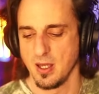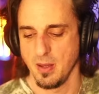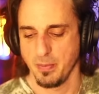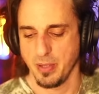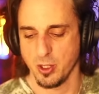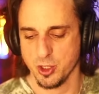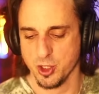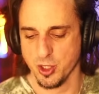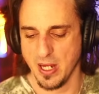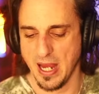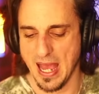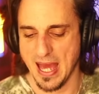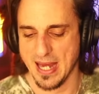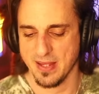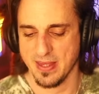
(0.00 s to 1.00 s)
Pocher
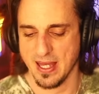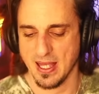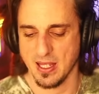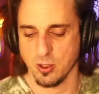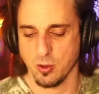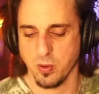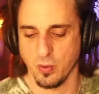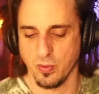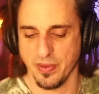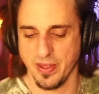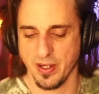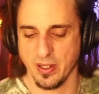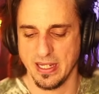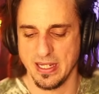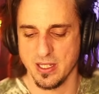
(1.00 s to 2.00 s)
added that, quote,
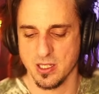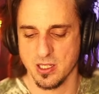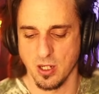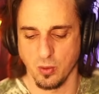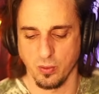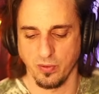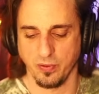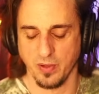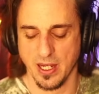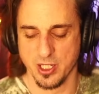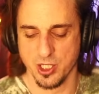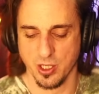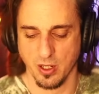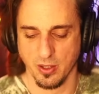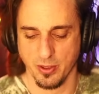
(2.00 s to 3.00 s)
there is no
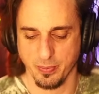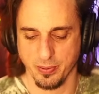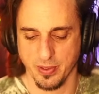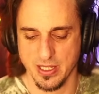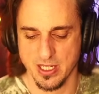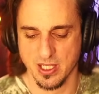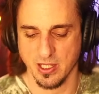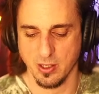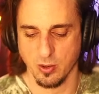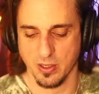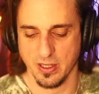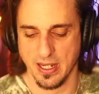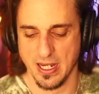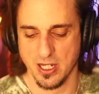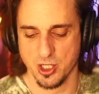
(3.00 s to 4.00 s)
reflection on the priestly
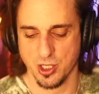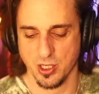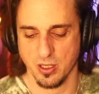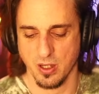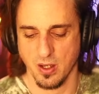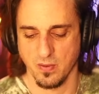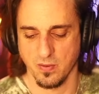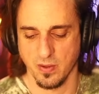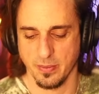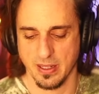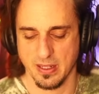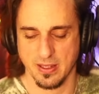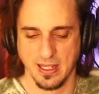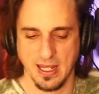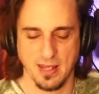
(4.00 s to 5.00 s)
ordination of women in
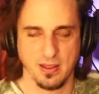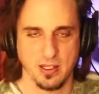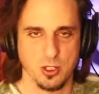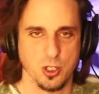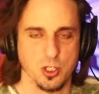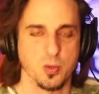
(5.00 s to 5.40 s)
the Catholic Church.